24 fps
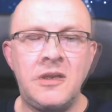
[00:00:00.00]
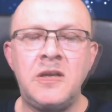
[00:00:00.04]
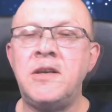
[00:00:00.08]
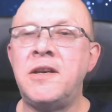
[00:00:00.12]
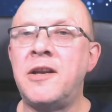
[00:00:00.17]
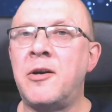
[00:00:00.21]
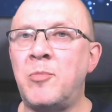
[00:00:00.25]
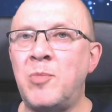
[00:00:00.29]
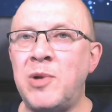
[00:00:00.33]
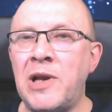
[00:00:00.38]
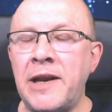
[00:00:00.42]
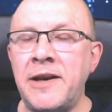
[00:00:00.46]

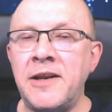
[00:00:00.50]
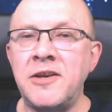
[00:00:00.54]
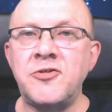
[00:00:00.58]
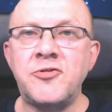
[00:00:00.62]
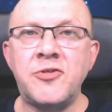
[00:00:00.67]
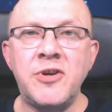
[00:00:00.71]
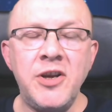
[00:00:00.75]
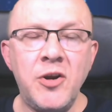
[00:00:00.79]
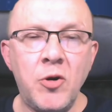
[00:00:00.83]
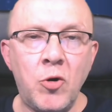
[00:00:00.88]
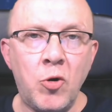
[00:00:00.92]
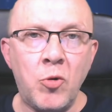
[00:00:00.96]
Now,
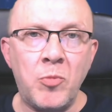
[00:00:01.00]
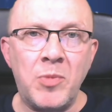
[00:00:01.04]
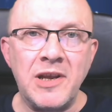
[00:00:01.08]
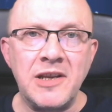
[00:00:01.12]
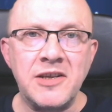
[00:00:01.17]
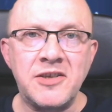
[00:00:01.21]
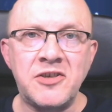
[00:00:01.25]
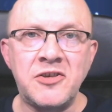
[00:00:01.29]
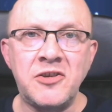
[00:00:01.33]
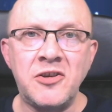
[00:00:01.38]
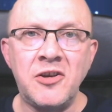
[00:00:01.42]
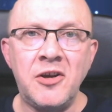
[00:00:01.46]
planetary
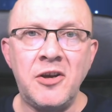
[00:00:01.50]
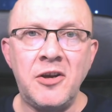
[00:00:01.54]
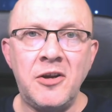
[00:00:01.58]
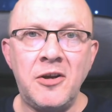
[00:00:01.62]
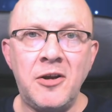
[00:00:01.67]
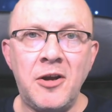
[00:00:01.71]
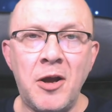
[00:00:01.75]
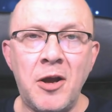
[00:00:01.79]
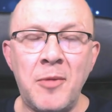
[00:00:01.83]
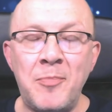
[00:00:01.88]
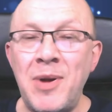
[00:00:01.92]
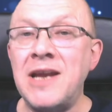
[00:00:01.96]
orbits
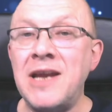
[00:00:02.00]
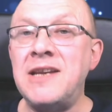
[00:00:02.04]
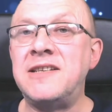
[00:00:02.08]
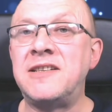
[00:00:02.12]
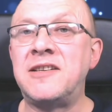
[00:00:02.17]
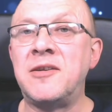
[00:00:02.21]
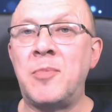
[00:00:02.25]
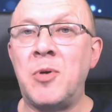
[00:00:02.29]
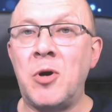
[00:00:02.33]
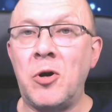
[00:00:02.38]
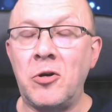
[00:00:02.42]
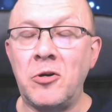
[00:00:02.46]
are based
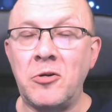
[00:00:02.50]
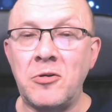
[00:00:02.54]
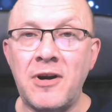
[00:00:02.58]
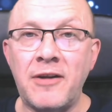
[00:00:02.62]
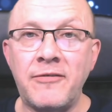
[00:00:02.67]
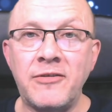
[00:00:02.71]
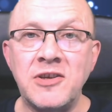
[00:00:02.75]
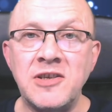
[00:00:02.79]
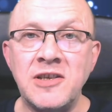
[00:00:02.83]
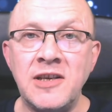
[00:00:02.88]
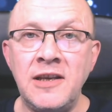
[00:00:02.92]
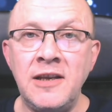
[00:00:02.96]
upon
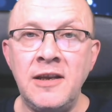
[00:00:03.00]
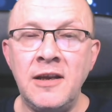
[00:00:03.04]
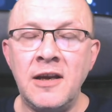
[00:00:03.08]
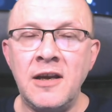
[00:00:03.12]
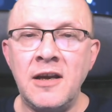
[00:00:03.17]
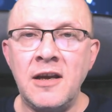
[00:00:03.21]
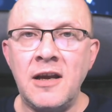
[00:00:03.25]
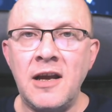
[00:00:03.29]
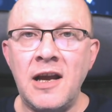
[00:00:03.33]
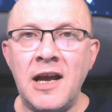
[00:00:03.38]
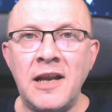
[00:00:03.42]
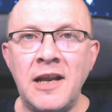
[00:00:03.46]
gravity,
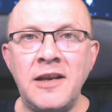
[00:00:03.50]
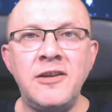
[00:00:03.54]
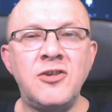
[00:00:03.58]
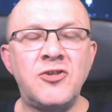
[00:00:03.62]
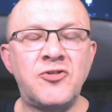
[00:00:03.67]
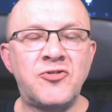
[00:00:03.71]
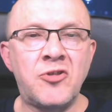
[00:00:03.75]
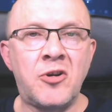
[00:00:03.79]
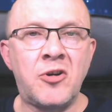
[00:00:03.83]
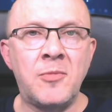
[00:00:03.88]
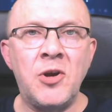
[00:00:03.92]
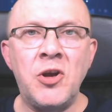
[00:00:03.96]
and the
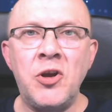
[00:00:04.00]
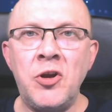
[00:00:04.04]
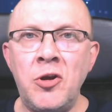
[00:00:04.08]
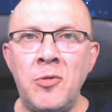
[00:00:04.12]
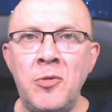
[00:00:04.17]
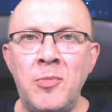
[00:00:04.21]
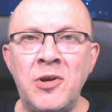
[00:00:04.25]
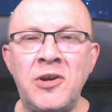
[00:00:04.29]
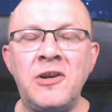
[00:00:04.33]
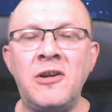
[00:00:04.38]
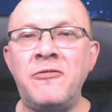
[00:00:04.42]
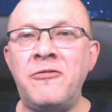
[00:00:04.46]
astronomer
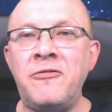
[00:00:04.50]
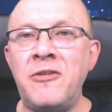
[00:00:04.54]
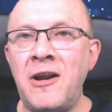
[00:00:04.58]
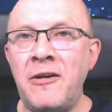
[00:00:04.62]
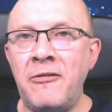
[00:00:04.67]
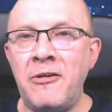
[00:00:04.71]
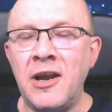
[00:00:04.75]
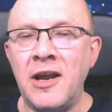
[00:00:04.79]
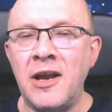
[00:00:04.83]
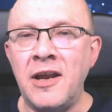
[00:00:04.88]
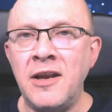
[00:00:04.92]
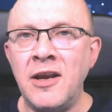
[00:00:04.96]
Urbain Le
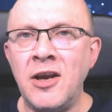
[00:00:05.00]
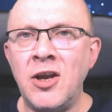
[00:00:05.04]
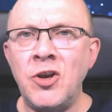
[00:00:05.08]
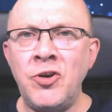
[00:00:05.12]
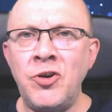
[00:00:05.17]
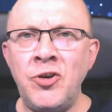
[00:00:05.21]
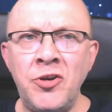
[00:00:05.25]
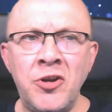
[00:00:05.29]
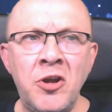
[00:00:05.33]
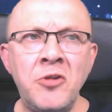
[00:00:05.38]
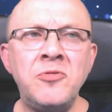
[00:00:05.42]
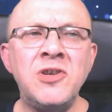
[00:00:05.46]
Verrier
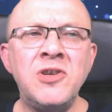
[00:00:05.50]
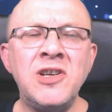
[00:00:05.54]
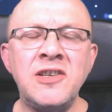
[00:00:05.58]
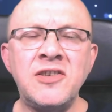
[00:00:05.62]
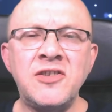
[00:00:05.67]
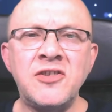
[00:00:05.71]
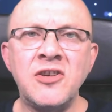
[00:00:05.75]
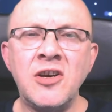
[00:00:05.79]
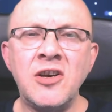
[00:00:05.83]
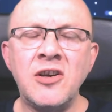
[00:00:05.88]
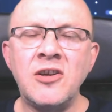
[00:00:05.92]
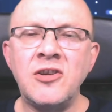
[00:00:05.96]

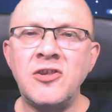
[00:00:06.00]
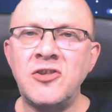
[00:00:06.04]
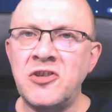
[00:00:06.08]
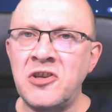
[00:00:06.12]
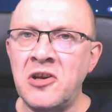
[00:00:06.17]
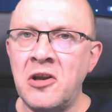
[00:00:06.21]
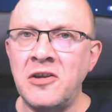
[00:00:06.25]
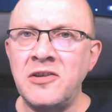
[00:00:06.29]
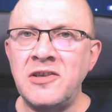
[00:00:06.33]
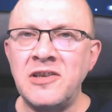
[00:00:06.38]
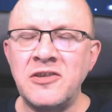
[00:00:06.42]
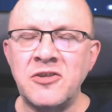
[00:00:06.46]
noticed
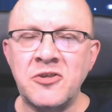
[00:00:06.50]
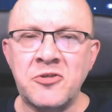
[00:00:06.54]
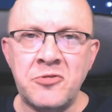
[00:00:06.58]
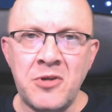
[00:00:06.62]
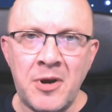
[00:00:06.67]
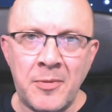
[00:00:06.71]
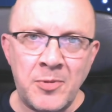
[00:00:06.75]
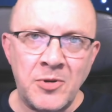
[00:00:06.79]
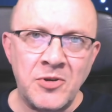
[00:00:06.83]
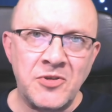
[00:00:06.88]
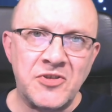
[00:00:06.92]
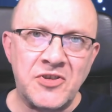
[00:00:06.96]
slight
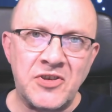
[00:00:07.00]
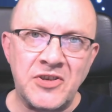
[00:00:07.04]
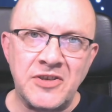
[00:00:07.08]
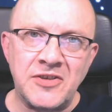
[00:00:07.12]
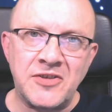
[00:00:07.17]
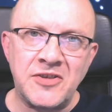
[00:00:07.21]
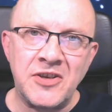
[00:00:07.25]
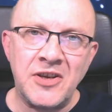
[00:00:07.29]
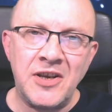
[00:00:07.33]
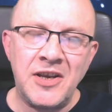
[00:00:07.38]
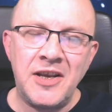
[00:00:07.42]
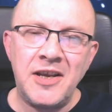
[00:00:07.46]

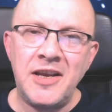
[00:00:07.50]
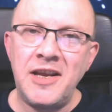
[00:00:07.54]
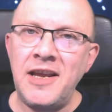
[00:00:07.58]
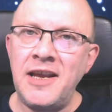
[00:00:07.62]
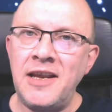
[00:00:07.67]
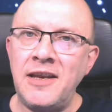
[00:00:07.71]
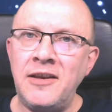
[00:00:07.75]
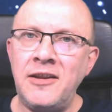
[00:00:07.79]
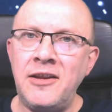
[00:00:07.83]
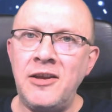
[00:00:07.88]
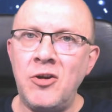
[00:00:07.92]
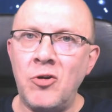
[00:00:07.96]
discrepancies
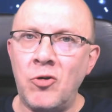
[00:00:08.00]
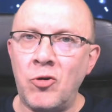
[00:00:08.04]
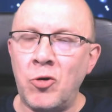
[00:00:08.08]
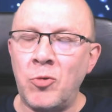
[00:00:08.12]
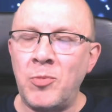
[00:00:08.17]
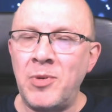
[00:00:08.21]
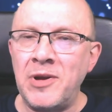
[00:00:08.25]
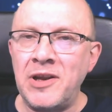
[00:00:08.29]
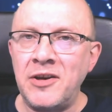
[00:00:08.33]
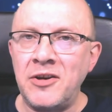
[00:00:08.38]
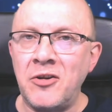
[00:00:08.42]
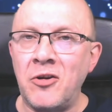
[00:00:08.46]
in the
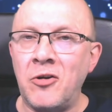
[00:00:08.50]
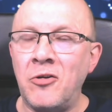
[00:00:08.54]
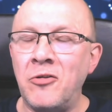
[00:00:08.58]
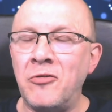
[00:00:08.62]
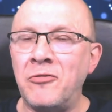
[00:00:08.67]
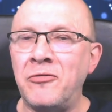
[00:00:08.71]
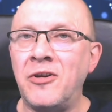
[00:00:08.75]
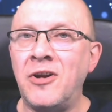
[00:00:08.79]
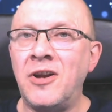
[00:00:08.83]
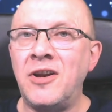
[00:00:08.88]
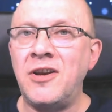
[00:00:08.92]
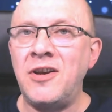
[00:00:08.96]
orbit
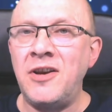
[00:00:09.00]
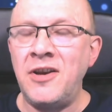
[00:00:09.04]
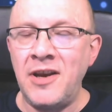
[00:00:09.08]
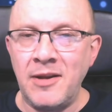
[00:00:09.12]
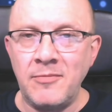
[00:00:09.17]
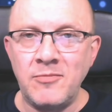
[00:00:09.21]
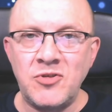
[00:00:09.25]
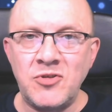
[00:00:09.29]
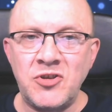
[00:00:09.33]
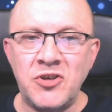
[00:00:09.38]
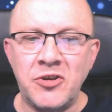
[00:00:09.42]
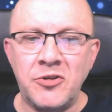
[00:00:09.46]
of
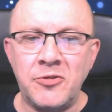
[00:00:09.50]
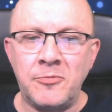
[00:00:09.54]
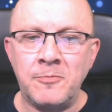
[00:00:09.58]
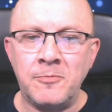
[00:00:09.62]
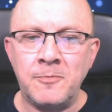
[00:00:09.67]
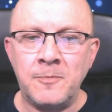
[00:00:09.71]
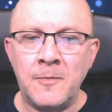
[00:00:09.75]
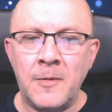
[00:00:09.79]
Neptune.